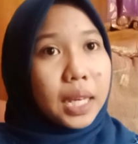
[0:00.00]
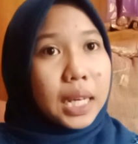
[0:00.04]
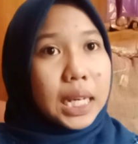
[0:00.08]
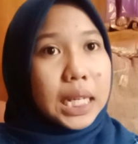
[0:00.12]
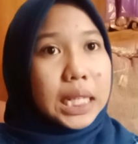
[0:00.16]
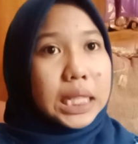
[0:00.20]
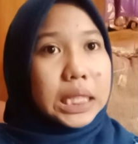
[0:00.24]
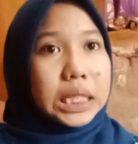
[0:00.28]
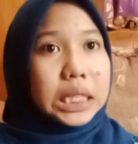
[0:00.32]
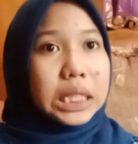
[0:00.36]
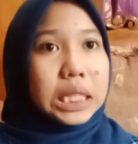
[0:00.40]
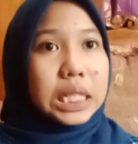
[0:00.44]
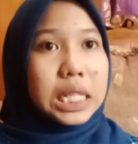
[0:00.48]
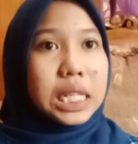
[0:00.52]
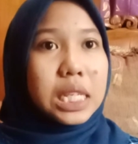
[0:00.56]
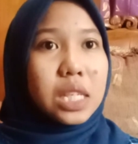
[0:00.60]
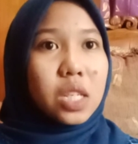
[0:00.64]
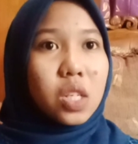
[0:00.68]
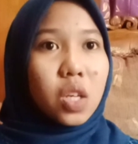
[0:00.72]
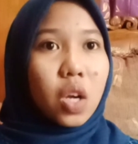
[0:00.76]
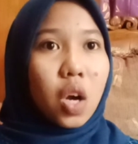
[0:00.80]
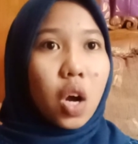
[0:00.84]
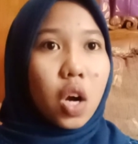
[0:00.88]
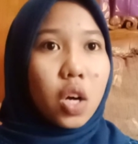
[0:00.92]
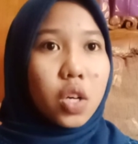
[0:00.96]
the
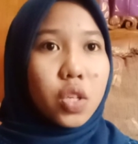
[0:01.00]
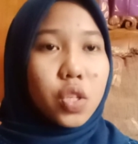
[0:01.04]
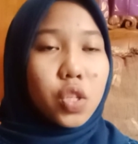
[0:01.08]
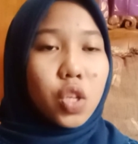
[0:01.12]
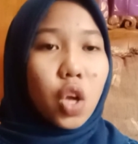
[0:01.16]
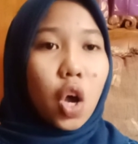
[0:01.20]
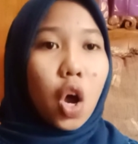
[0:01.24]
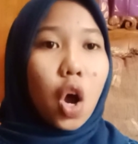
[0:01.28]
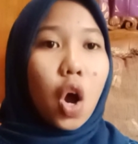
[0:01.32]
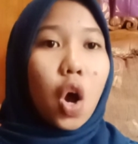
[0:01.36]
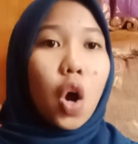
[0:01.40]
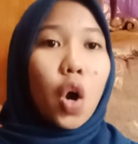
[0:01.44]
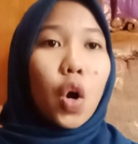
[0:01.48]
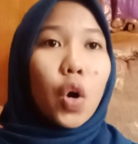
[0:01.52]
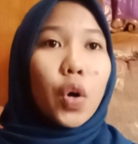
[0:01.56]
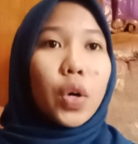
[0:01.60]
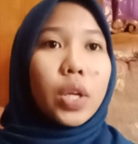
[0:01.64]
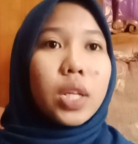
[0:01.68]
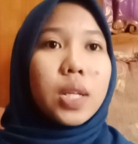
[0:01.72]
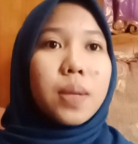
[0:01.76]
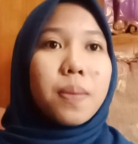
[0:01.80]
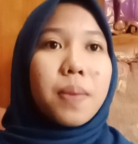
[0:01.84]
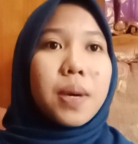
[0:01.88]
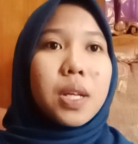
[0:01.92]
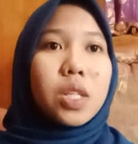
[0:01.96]
discourse or
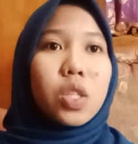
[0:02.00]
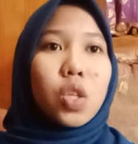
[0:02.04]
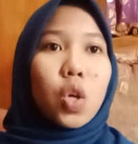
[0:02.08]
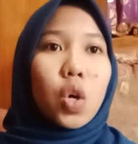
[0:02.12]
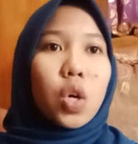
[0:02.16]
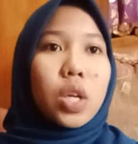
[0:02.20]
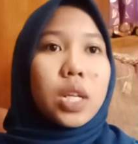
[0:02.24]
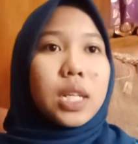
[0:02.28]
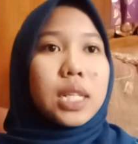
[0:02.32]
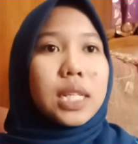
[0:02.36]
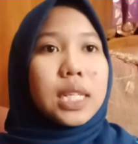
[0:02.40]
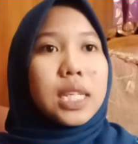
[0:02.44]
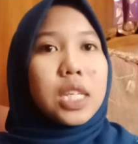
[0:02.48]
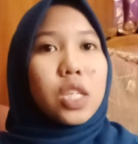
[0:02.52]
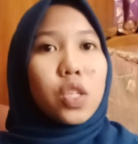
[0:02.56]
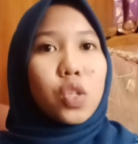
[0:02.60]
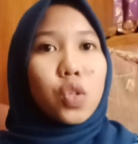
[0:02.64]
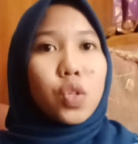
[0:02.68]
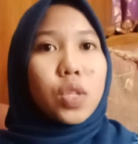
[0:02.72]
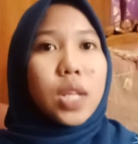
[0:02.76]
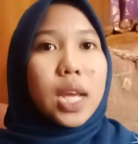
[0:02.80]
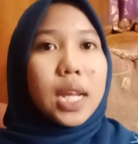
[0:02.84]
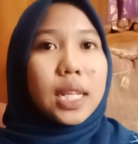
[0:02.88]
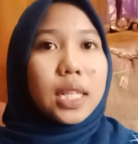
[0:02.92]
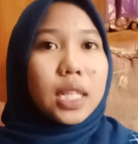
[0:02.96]
debate on an
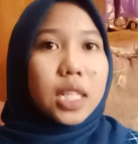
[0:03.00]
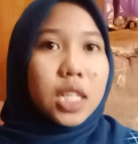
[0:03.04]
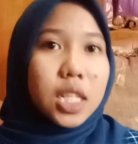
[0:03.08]
issue that